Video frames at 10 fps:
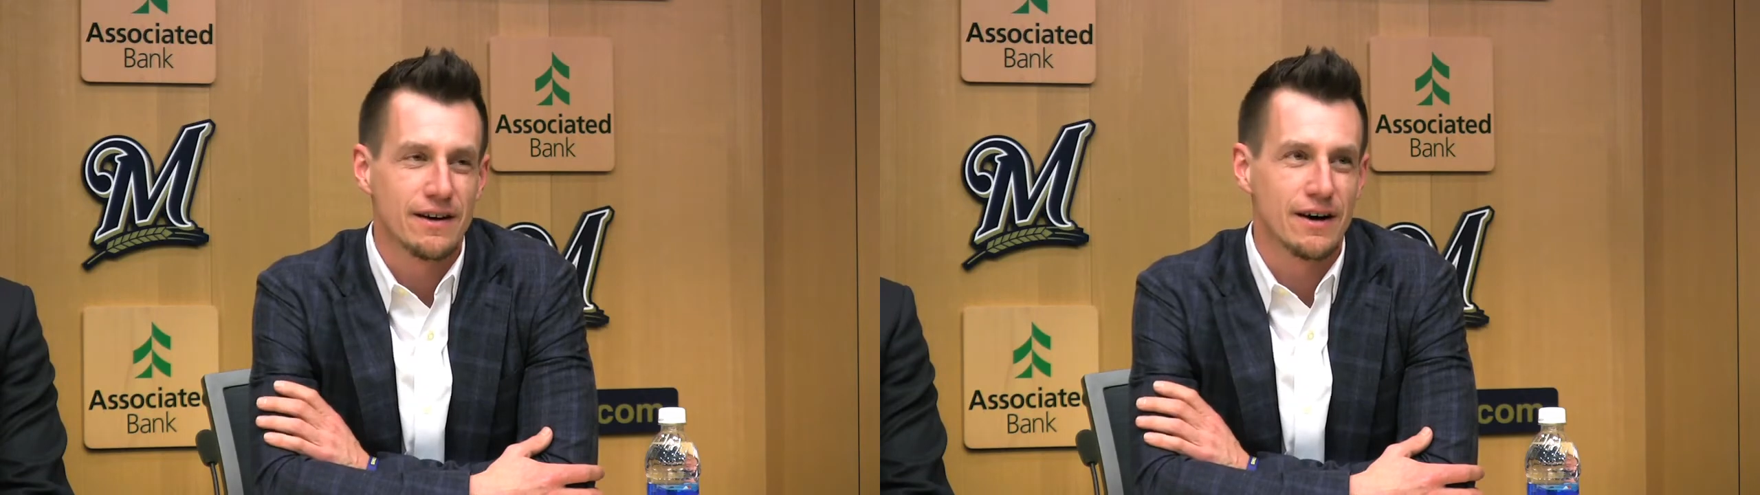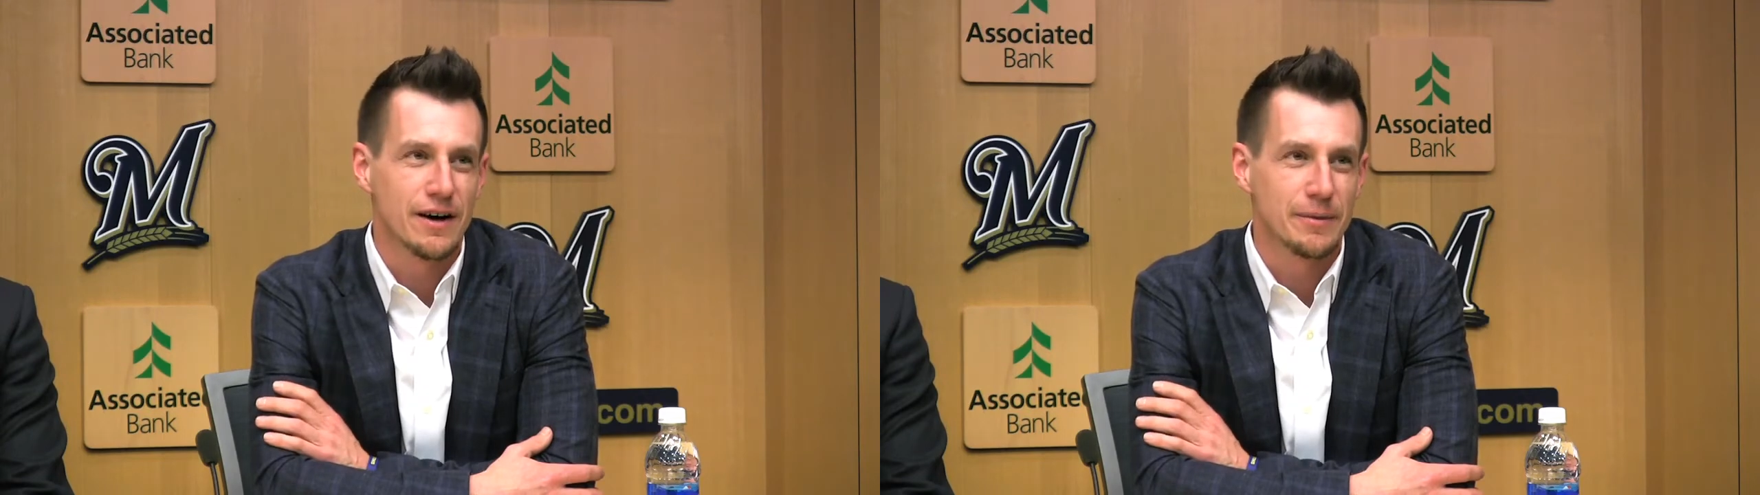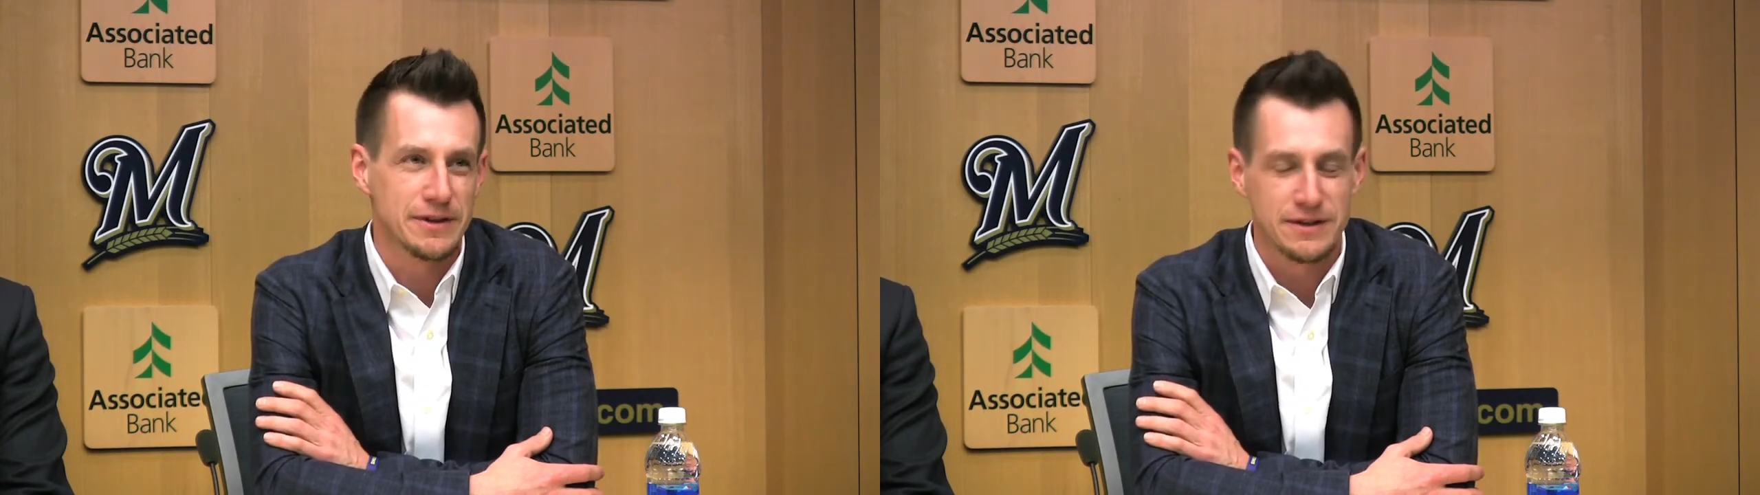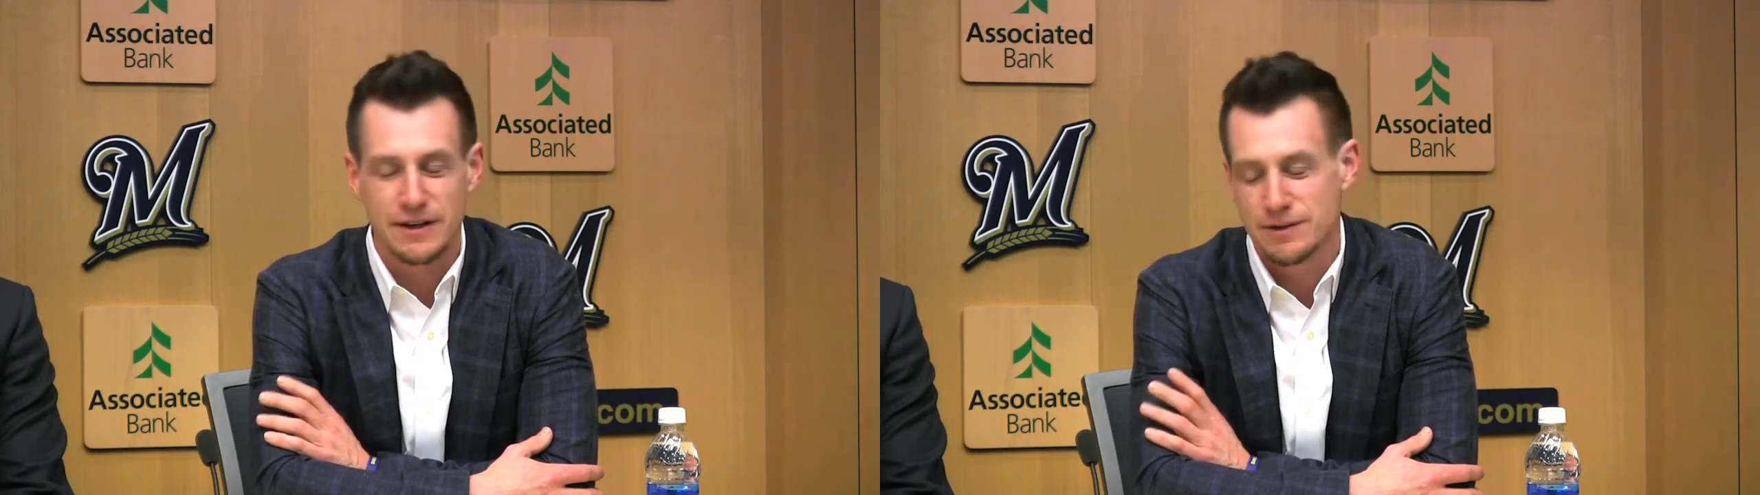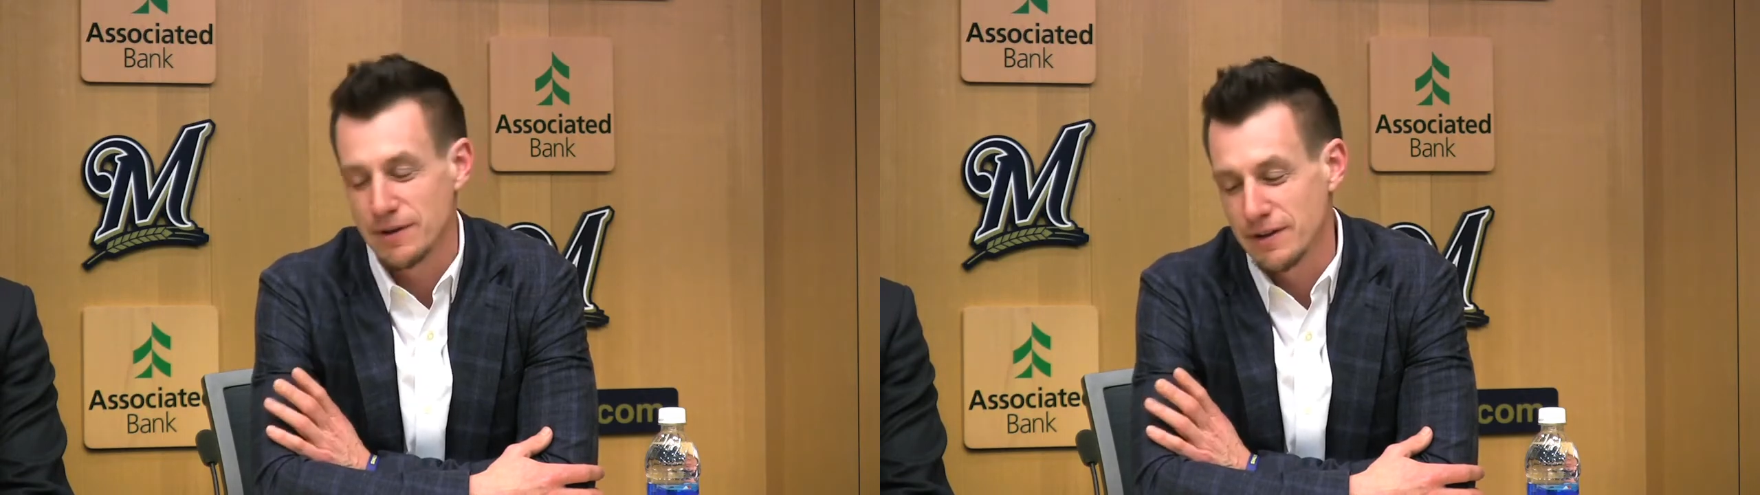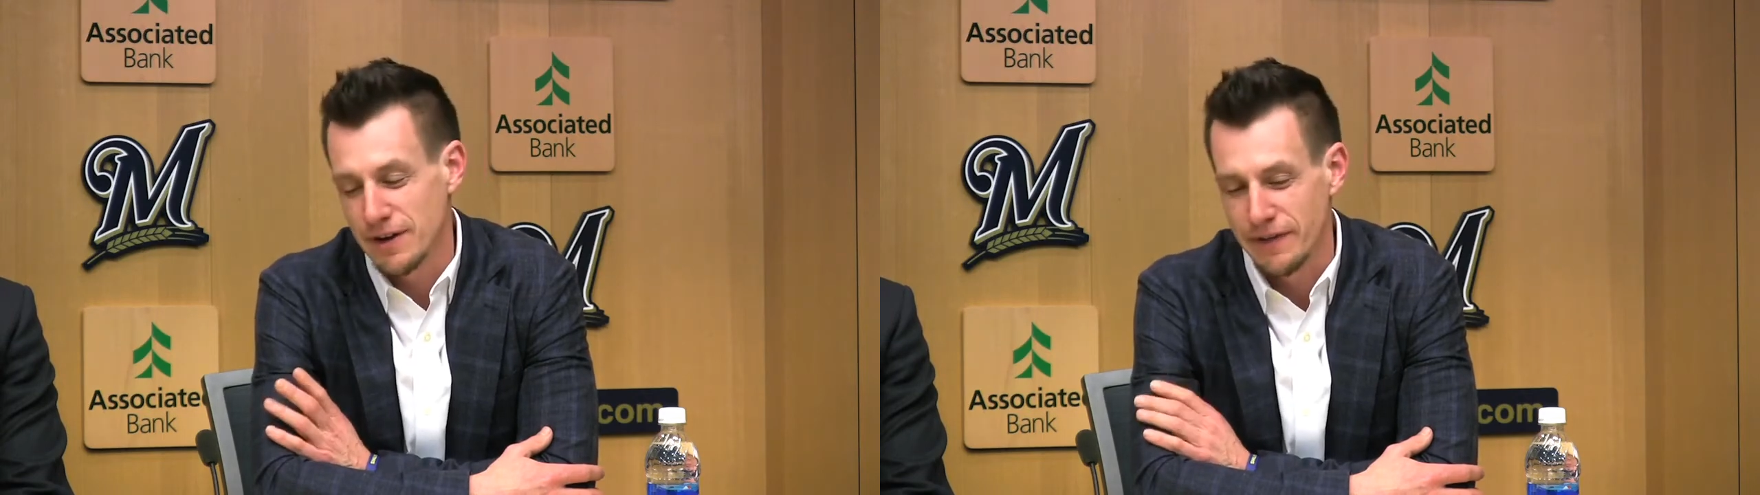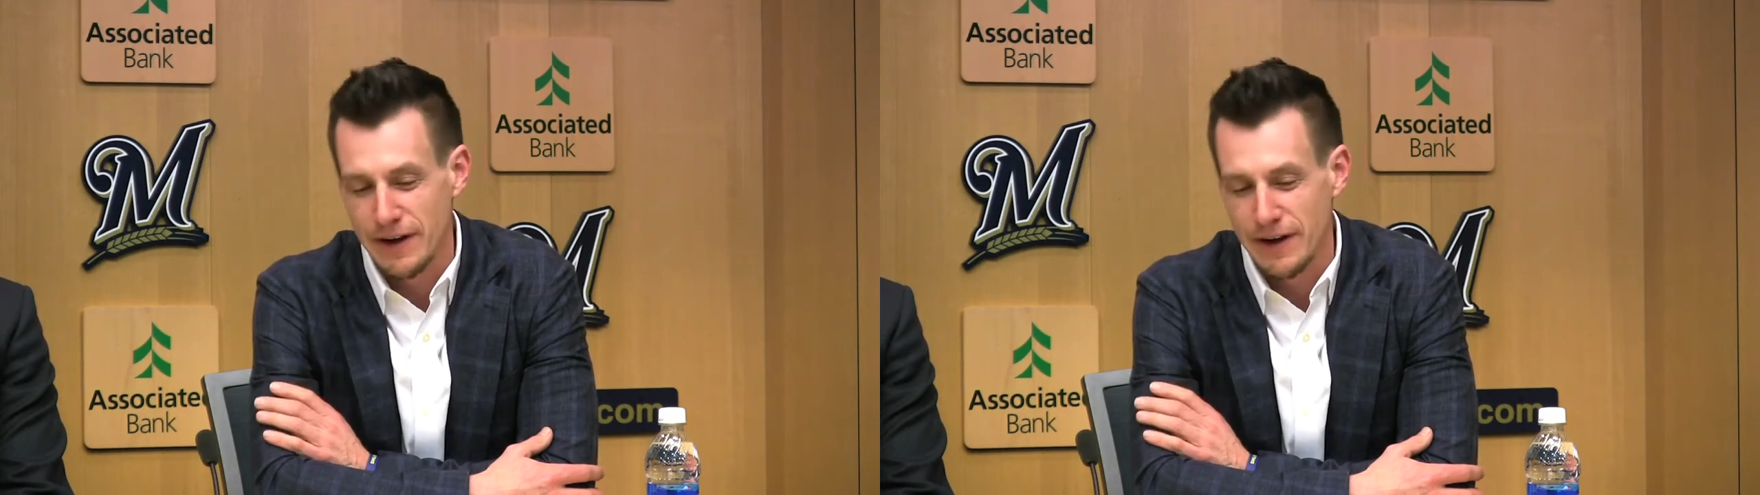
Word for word: Um, it sticks with you,